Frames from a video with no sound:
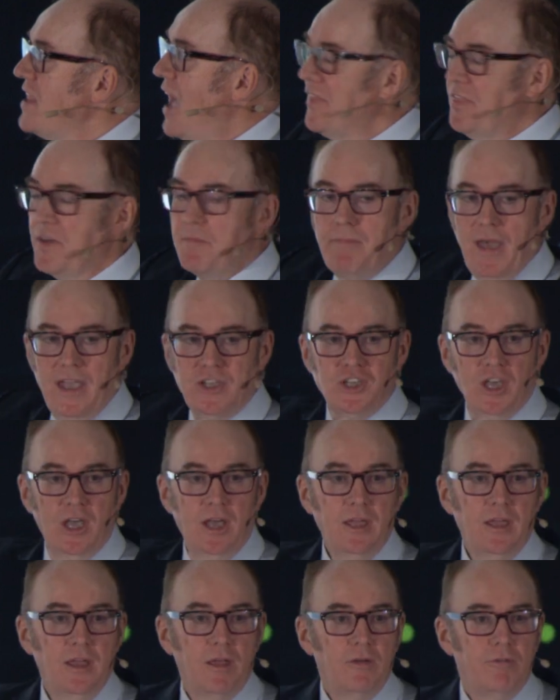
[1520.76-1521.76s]
another
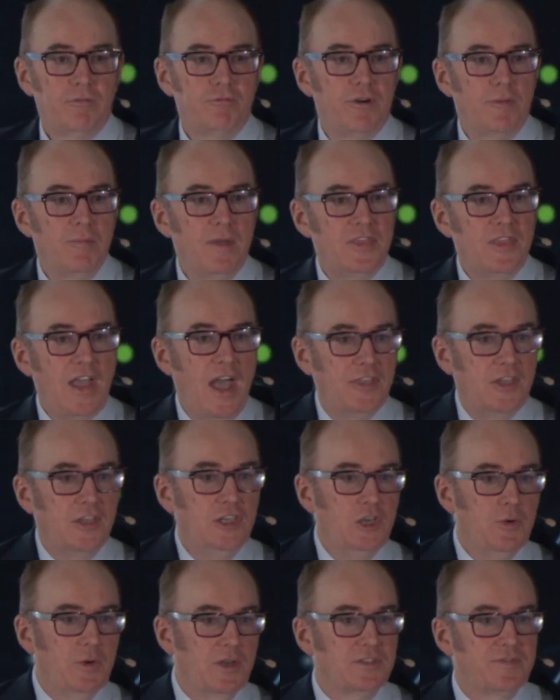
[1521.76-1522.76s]
measure from another
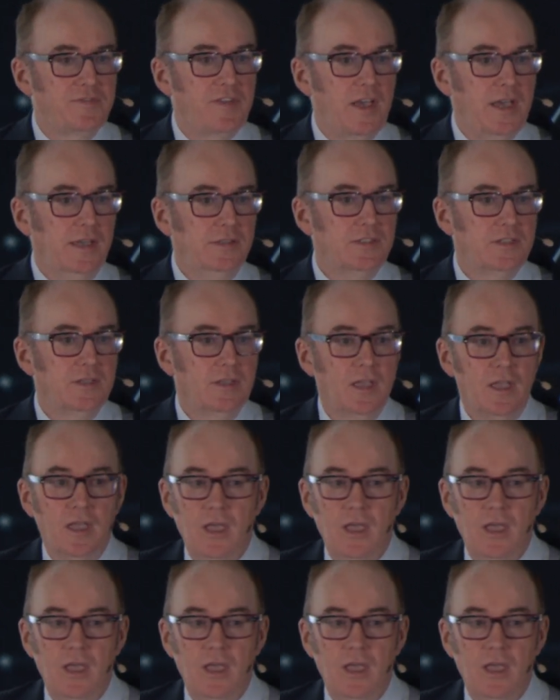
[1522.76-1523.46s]
US Fed